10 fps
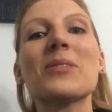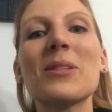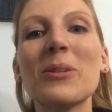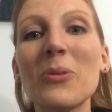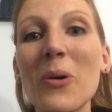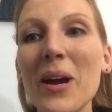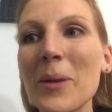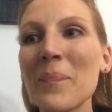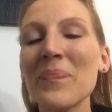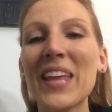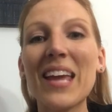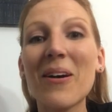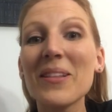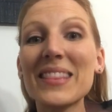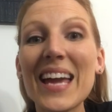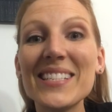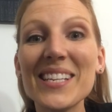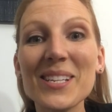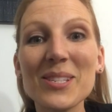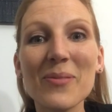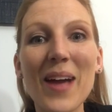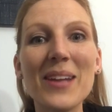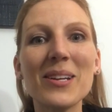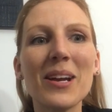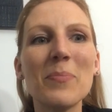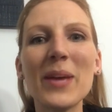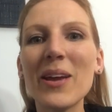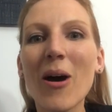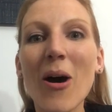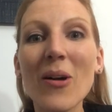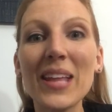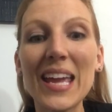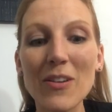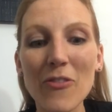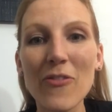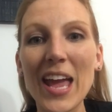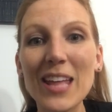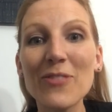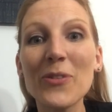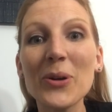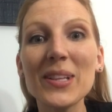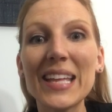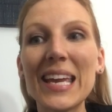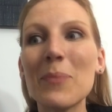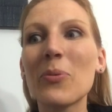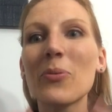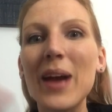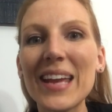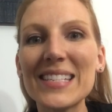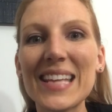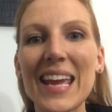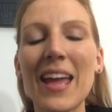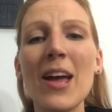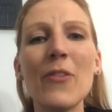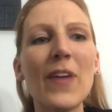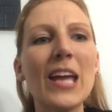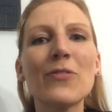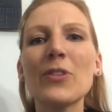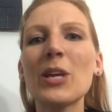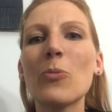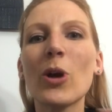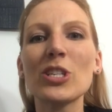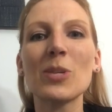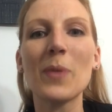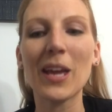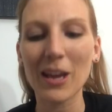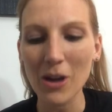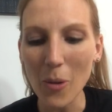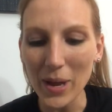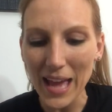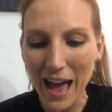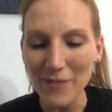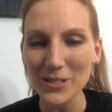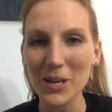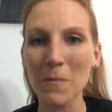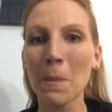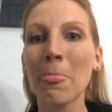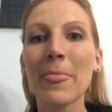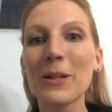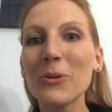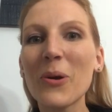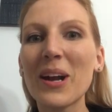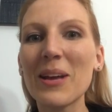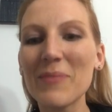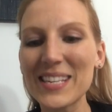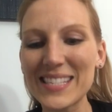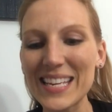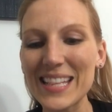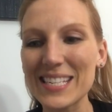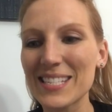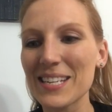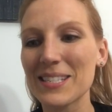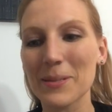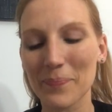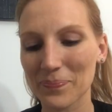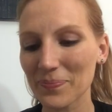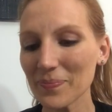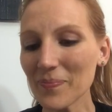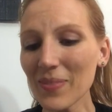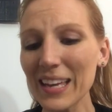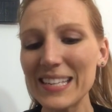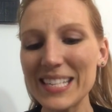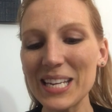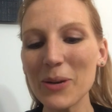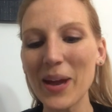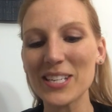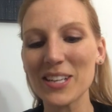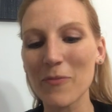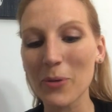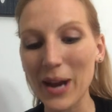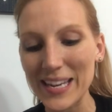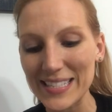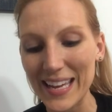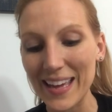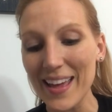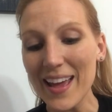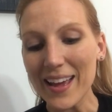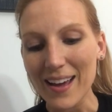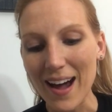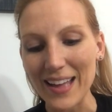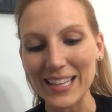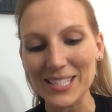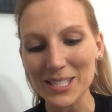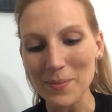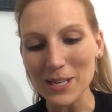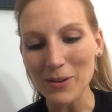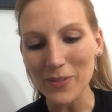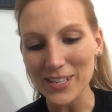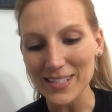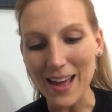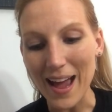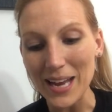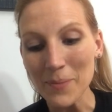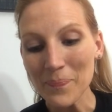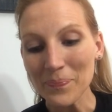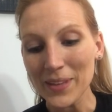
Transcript: out to the Lord in authentic surrender and being all in, faithfully praising, faithfully worshiping, and going after the Lord. And we see this just continuation of praising God. Let's jump down to verse 9.